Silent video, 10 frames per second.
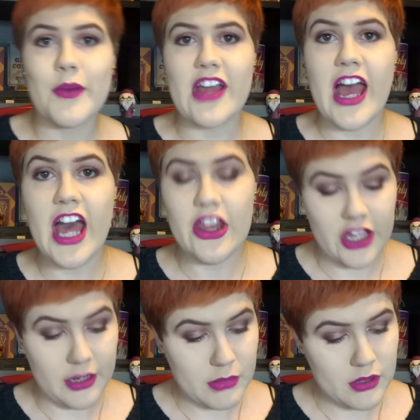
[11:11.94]
with the hair
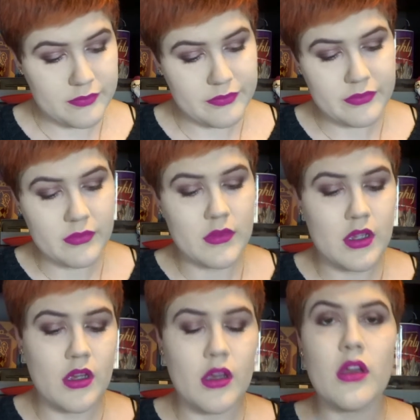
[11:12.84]
theme,
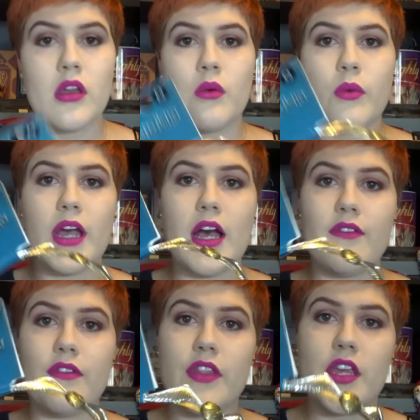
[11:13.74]
we
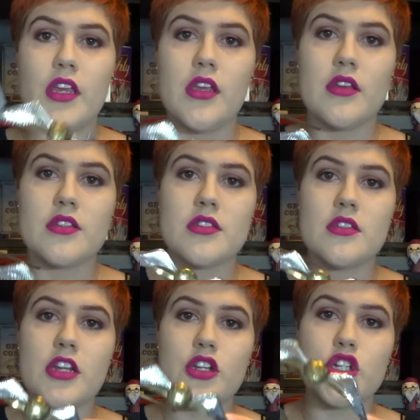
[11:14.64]
have the
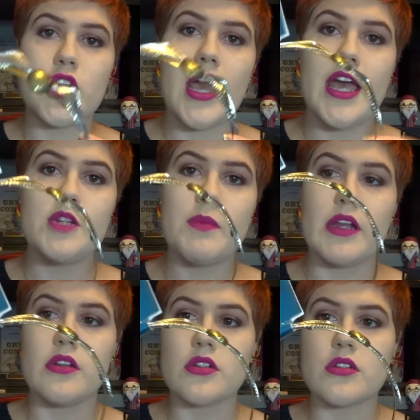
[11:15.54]
Snitch
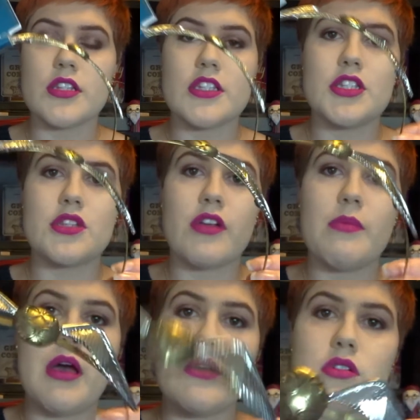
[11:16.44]
headband. This is
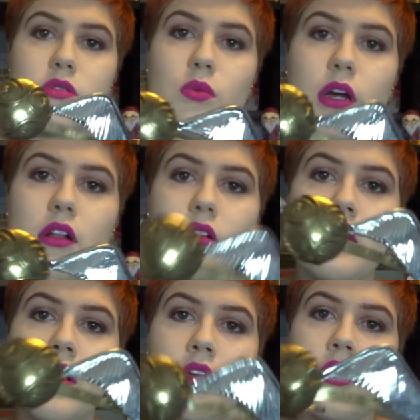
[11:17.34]
£3 as well.
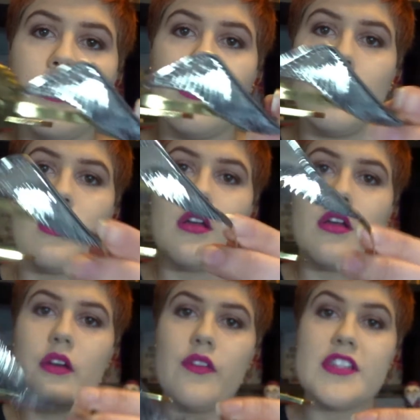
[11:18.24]

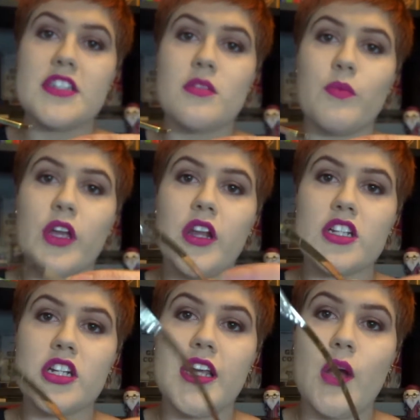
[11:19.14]
This is something I can
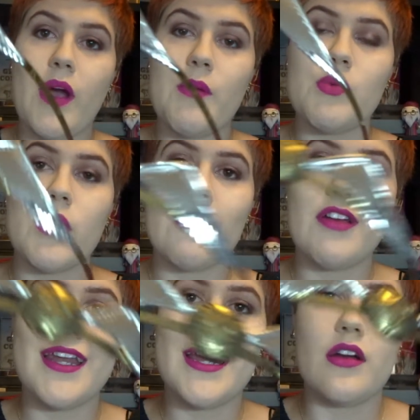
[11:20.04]
actually get away with
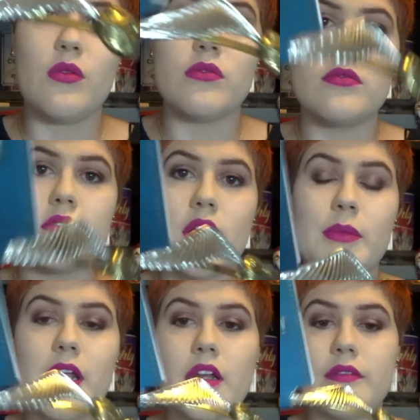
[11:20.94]
wearing now. I
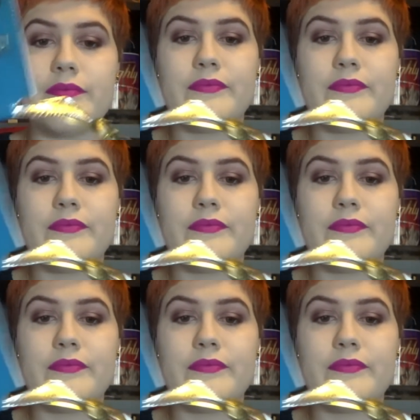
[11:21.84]
mean,